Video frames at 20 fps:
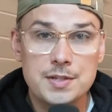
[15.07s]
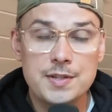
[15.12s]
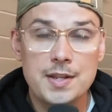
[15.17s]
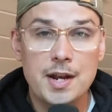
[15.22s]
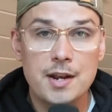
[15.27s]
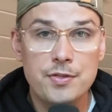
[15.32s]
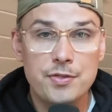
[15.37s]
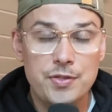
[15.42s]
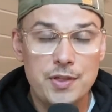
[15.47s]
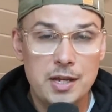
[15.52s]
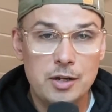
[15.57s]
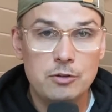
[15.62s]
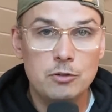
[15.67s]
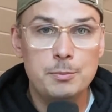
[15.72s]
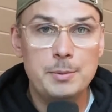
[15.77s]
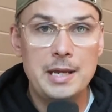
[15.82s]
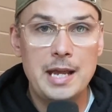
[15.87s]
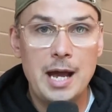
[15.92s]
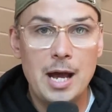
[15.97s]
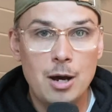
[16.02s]
that I think will
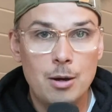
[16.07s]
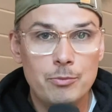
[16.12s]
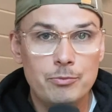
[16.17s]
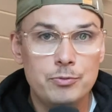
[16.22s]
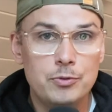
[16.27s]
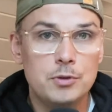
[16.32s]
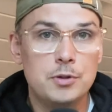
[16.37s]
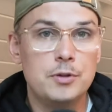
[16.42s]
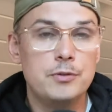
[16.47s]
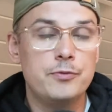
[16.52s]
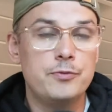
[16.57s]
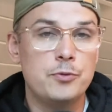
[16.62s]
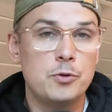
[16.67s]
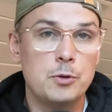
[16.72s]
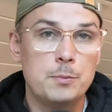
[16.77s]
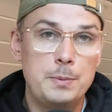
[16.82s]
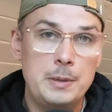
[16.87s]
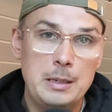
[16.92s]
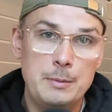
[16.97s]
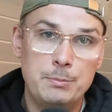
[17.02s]
be helpful for
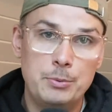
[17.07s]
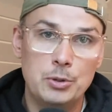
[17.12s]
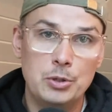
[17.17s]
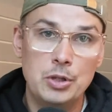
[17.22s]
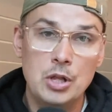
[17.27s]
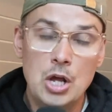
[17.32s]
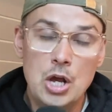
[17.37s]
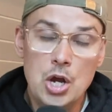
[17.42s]
people